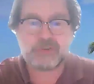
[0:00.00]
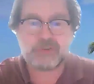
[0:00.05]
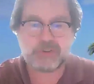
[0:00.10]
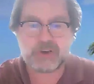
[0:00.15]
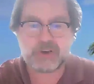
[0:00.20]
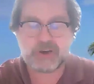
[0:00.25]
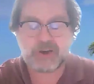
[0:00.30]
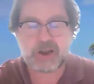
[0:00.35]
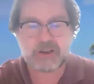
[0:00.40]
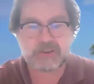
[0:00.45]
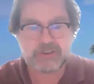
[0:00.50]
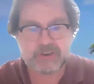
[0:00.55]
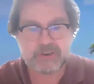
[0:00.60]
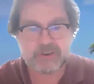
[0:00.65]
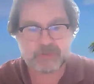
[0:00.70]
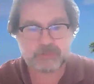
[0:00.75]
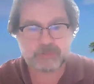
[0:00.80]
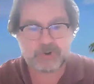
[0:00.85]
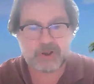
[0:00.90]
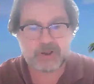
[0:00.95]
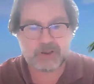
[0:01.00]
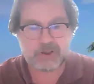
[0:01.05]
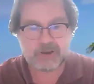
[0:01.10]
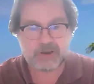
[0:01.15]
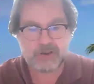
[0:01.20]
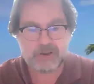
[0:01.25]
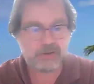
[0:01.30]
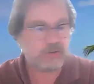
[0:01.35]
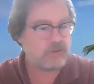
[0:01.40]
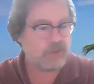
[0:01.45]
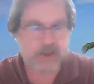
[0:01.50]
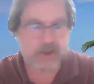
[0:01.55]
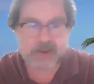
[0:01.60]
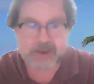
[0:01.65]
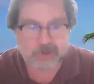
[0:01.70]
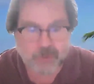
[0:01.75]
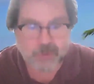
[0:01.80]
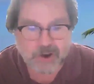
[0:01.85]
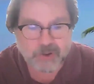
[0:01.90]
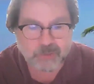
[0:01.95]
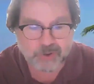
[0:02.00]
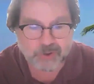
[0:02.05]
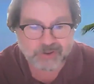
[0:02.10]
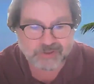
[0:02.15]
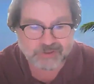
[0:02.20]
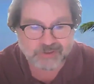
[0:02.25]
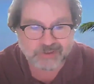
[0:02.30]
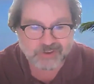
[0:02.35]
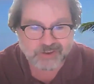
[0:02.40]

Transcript: under the Nazi umbrella, they get away with.